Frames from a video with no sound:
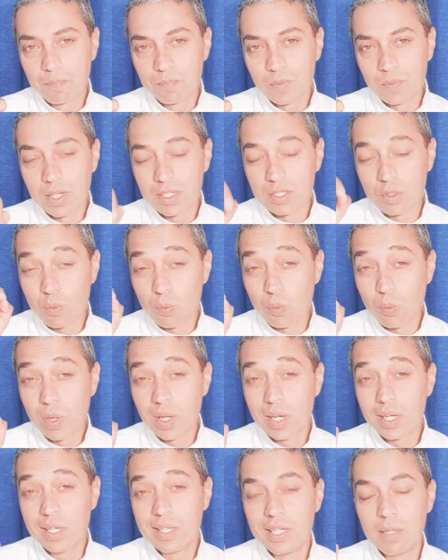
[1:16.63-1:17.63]
It's a
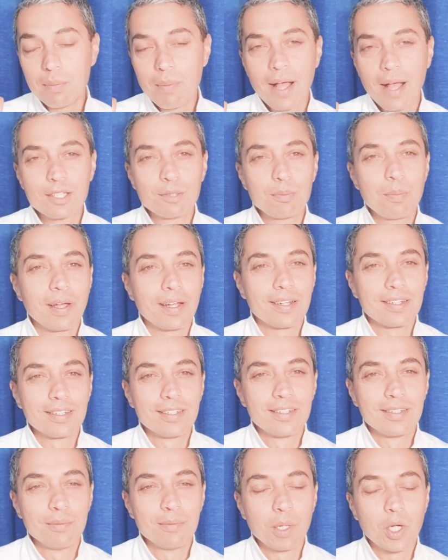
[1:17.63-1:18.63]
very deep aspect,
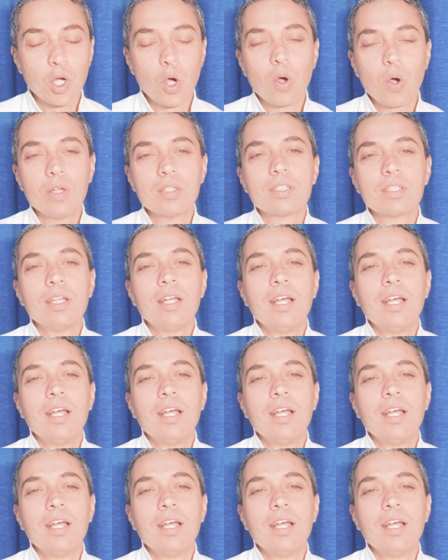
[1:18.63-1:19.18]
because